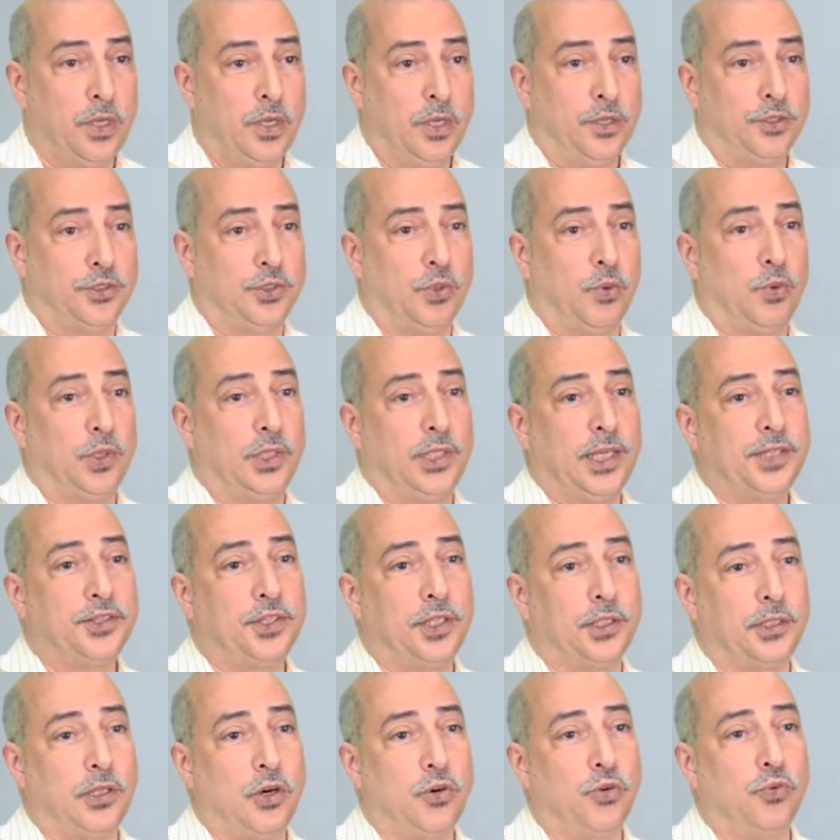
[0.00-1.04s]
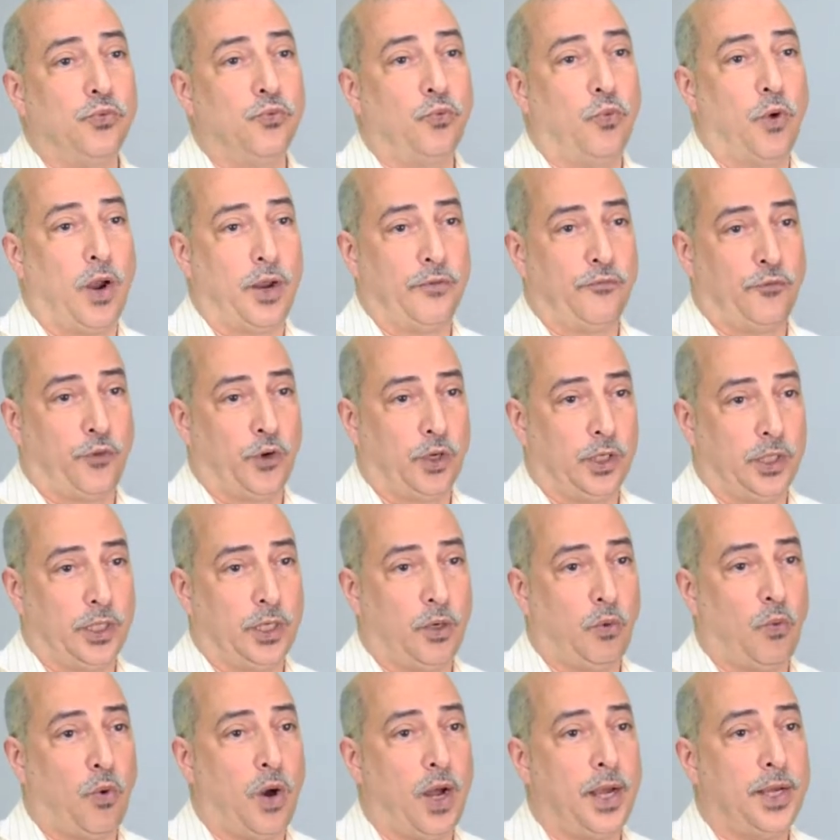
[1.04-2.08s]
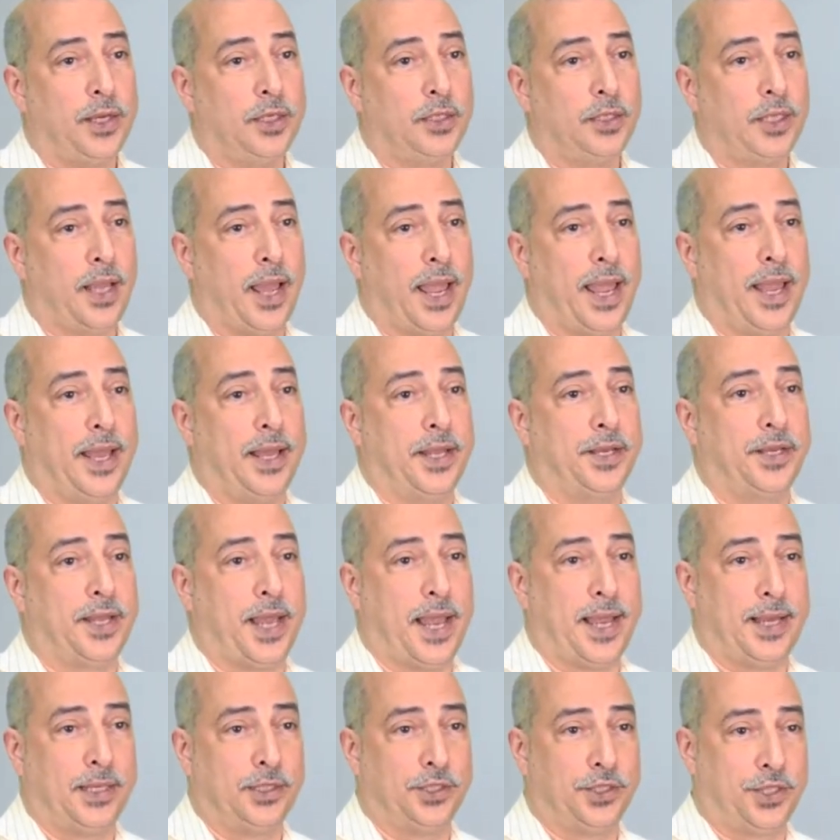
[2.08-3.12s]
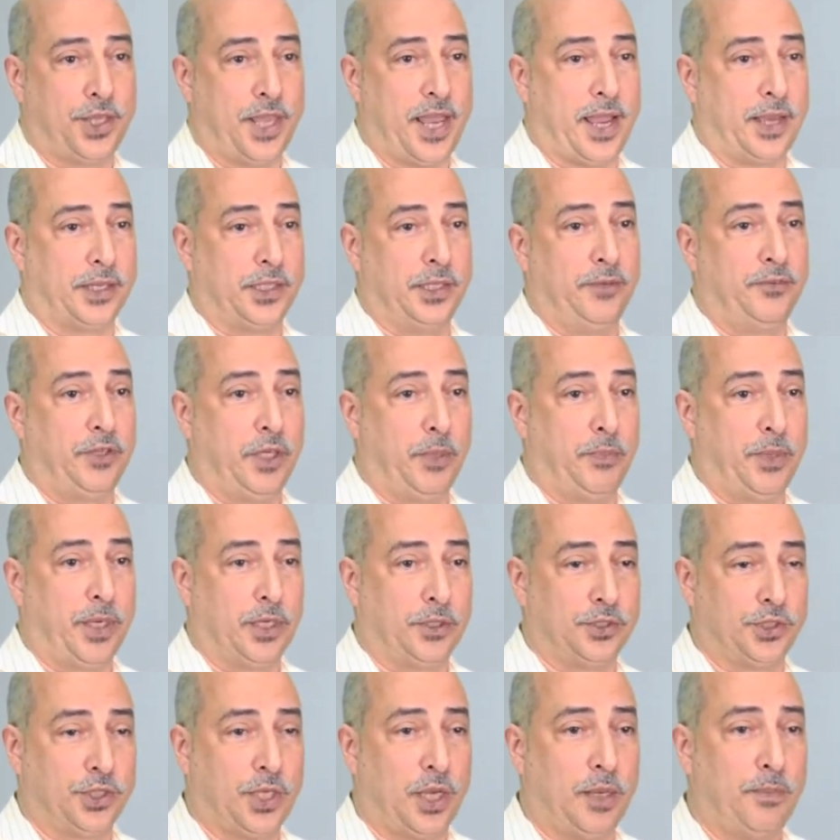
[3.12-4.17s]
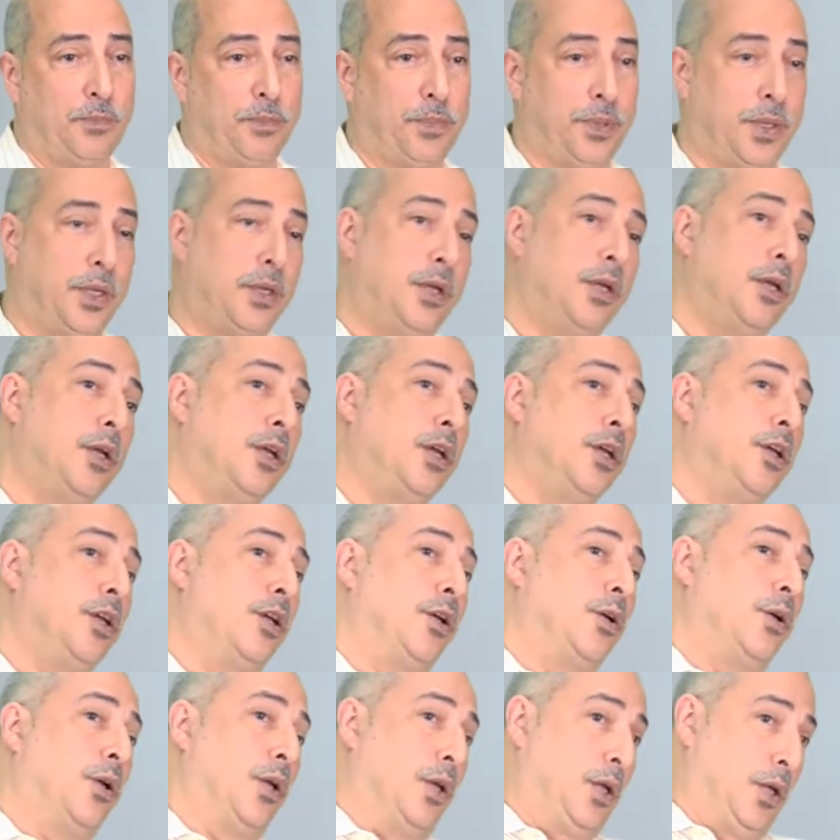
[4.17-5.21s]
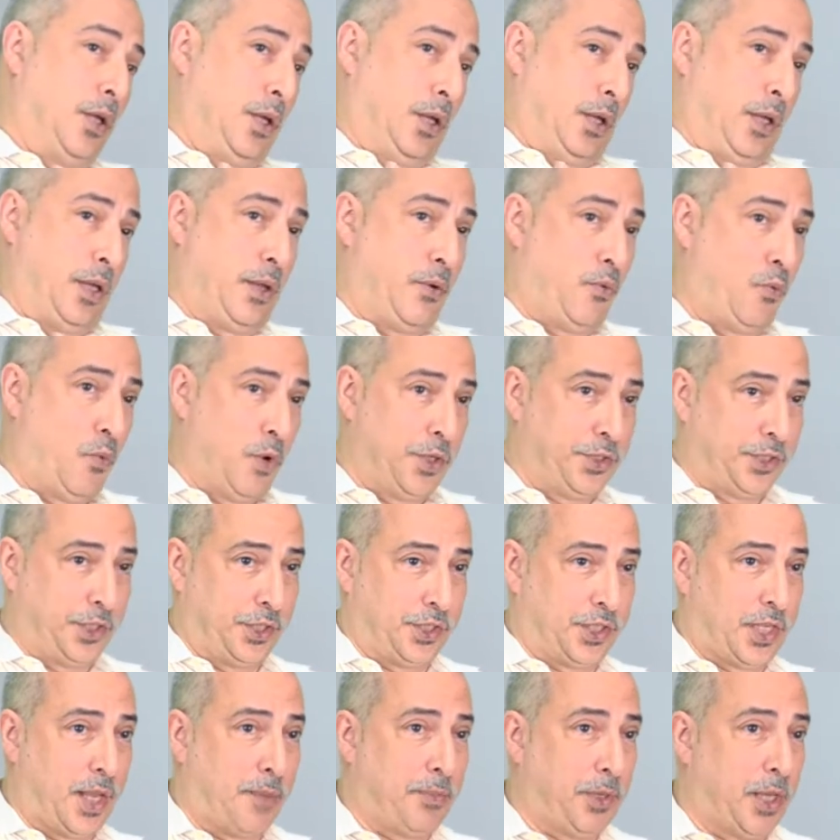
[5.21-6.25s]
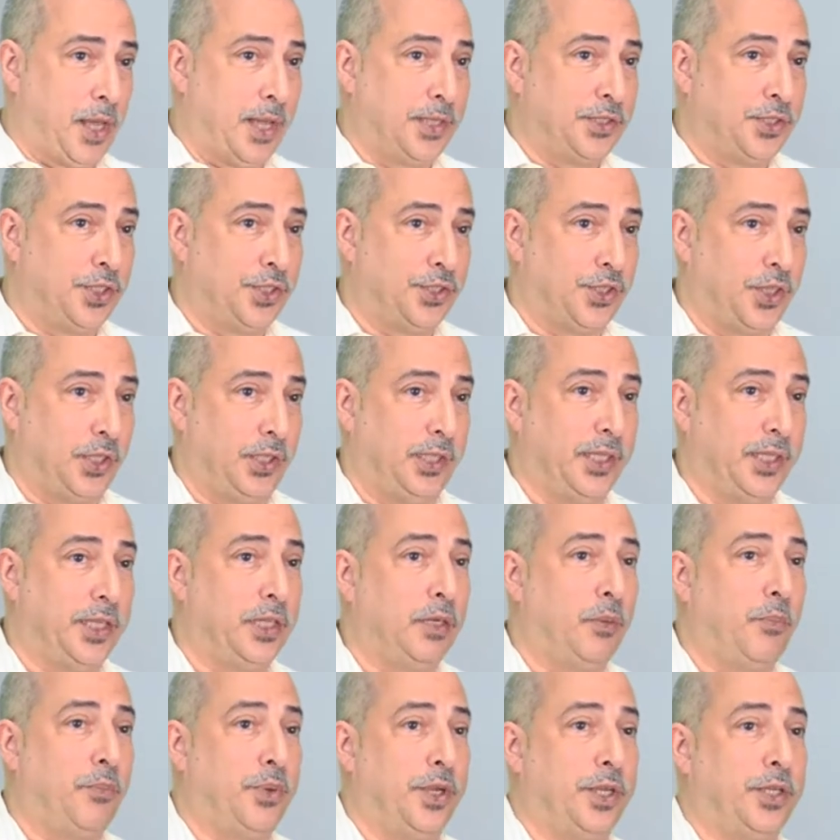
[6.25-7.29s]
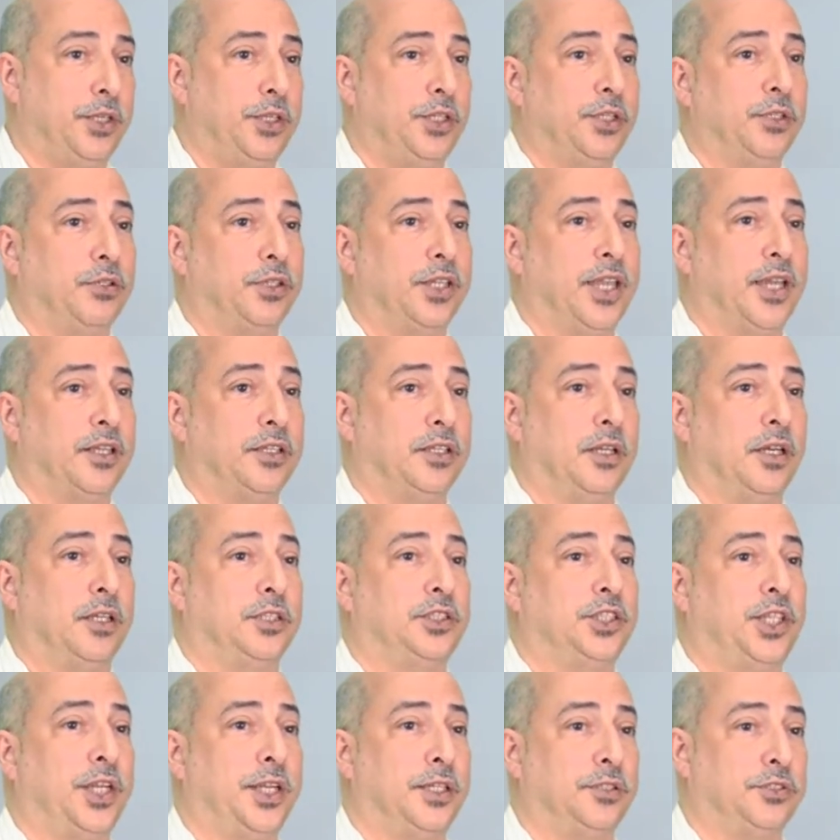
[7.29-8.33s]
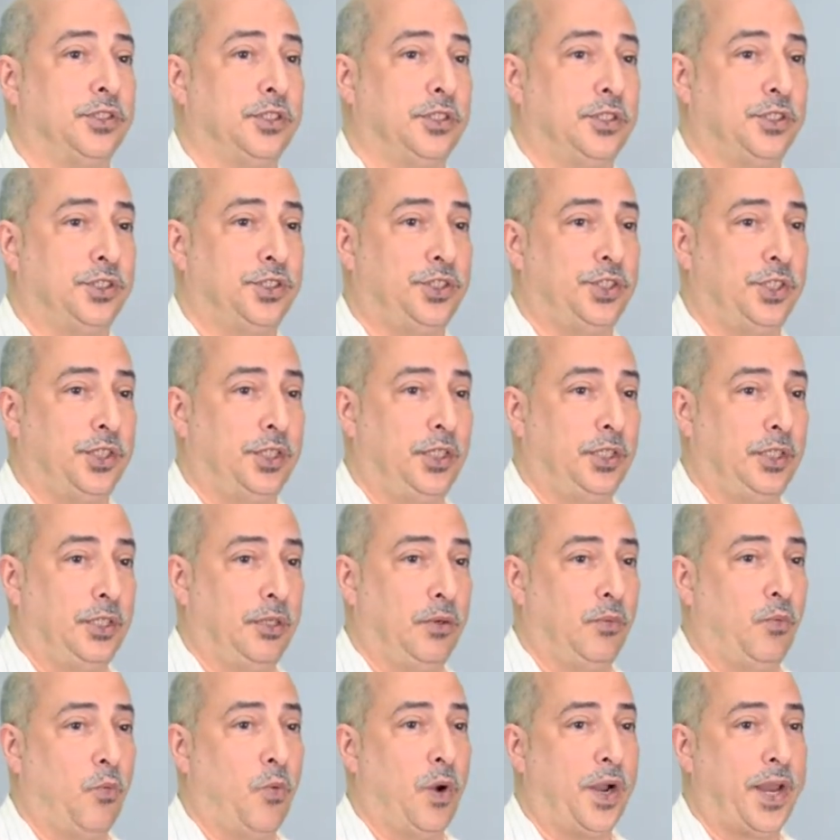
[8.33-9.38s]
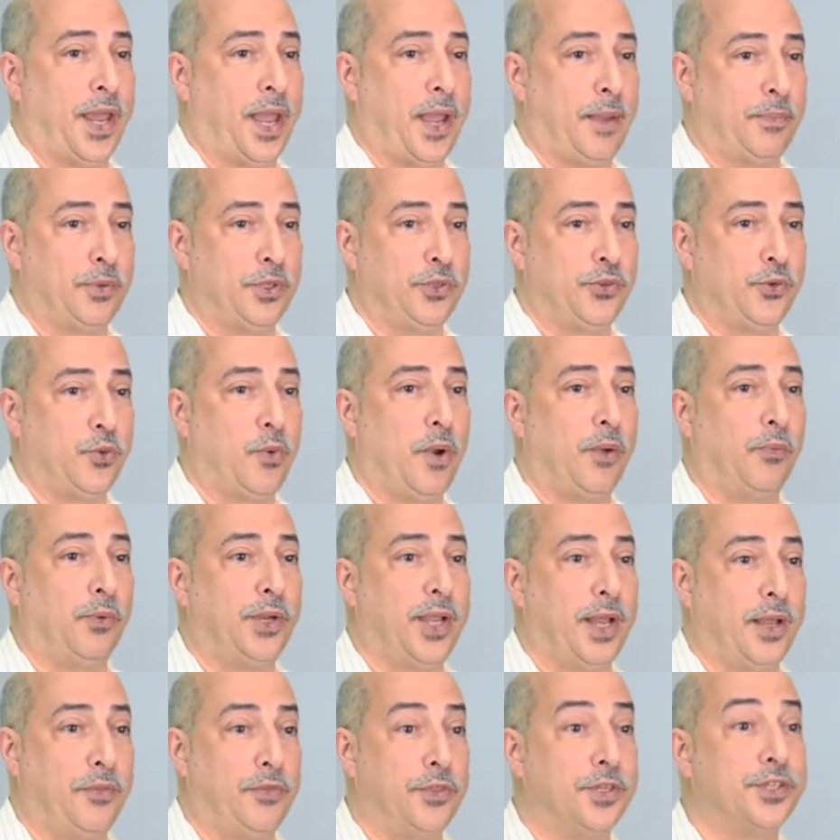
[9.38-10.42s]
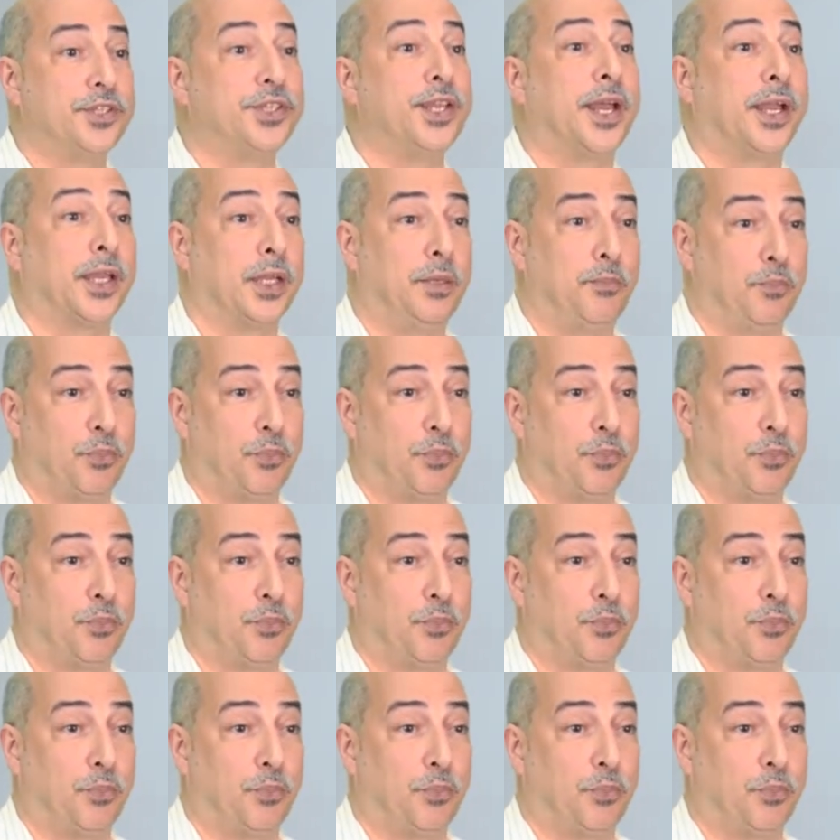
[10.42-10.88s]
So we'll let the load run for a little while, and as the activity picks up, once it stabilizes a little bit, you'll get a chance to see what happens when we add the second